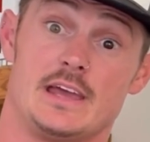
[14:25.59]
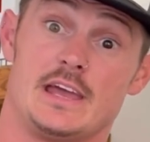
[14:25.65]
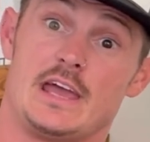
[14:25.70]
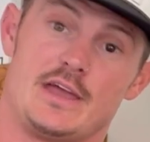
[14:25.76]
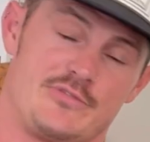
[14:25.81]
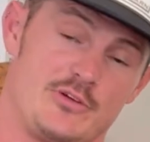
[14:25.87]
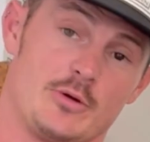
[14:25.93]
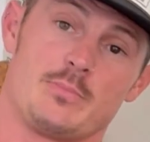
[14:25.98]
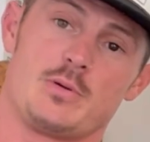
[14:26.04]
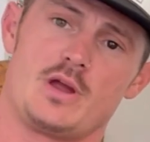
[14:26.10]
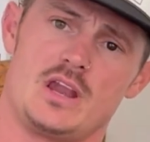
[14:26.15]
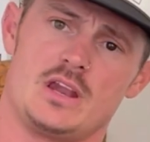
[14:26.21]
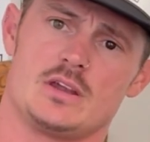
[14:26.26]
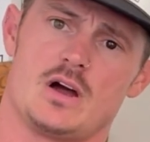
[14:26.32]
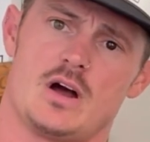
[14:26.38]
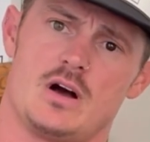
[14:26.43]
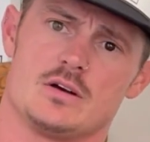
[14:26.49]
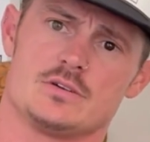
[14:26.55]
If you're breeding
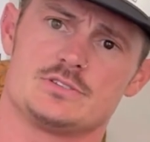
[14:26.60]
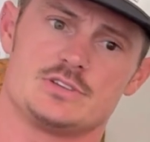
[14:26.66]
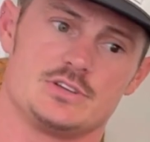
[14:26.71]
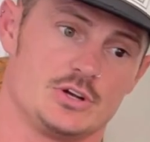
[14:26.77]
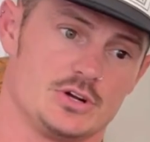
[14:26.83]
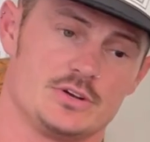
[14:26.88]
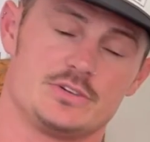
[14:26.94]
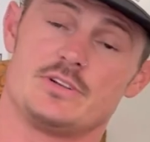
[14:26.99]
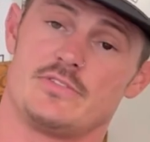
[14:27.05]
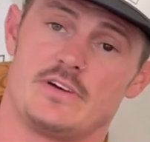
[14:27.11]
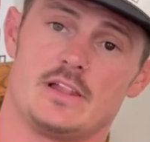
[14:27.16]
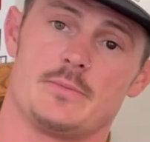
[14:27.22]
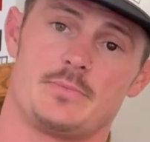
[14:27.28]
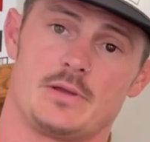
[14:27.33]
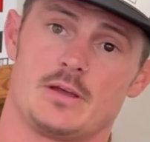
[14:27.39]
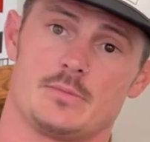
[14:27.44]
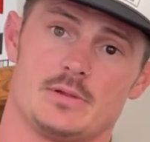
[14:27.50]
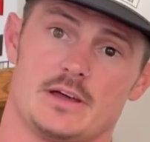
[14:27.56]
dogs, you're
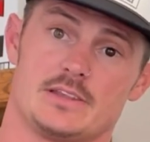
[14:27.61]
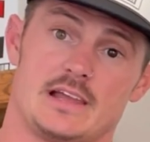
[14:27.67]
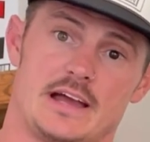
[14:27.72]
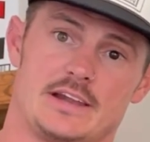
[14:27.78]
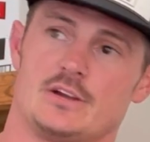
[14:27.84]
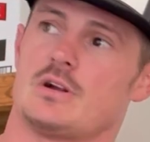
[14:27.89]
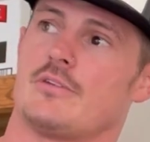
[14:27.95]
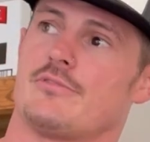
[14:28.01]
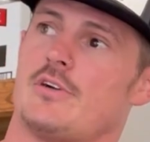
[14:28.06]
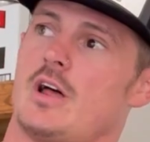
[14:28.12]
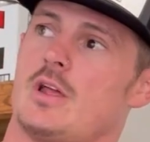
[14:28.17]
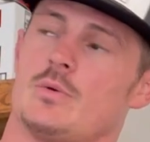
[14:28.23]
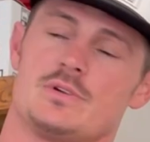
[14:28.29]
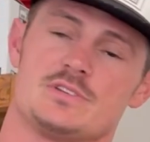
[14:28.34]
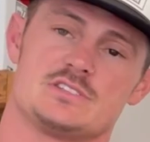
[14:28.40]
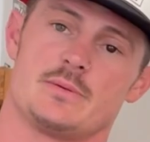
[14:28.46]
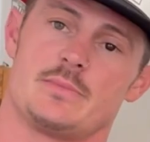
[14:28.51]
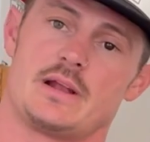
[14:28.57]
developing a bloodline. You're not
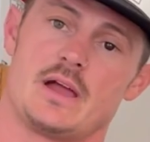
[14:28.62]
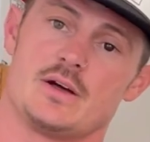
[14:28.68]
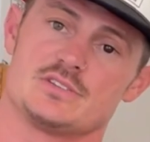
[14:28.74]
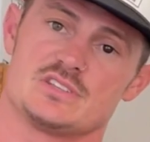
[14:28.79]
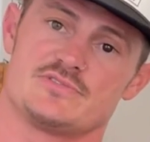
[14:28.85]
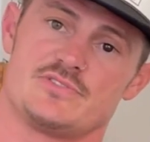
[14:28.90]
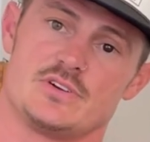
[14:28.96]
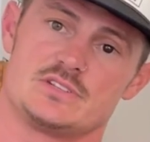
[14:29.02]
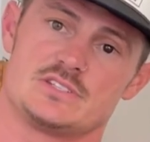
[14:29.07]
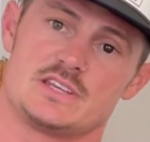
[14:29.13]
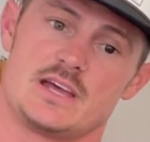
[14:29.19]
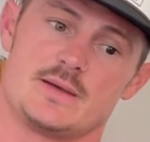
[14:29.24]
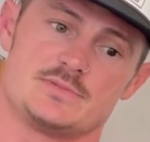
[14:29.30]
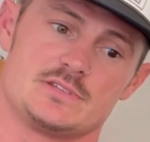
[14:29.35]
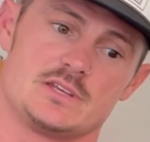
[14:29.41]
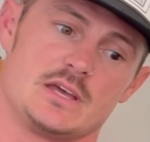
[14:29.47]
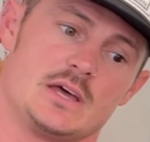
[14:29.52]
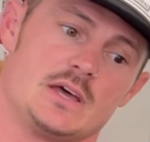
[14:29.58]
following in somebody else's footsteps.